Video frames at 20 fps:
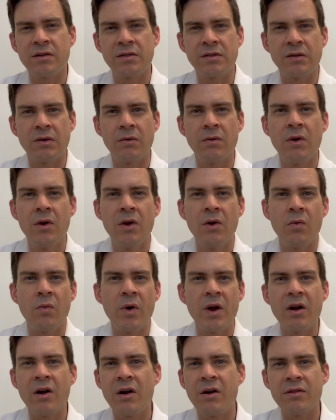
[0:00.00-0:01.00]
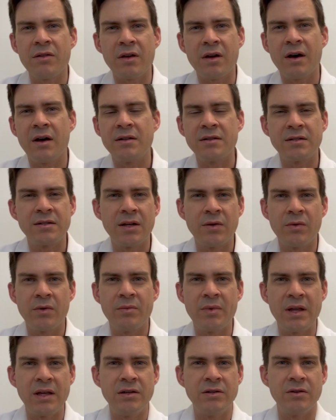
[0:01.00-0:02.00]
So where are the cuts that were
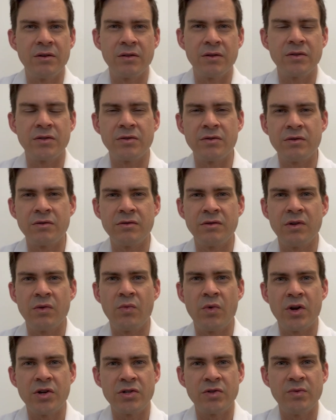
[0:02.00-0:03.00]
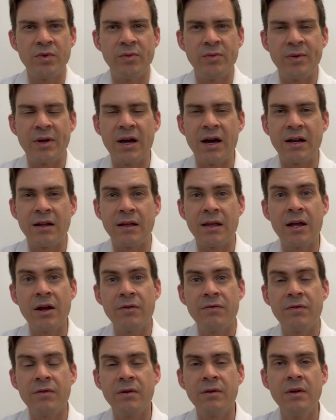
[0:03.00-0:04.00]
made during the surgery and where should we be kind of
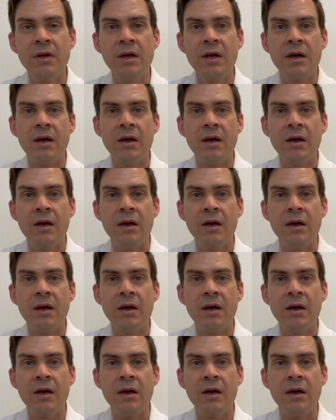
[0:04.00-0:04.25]
careful?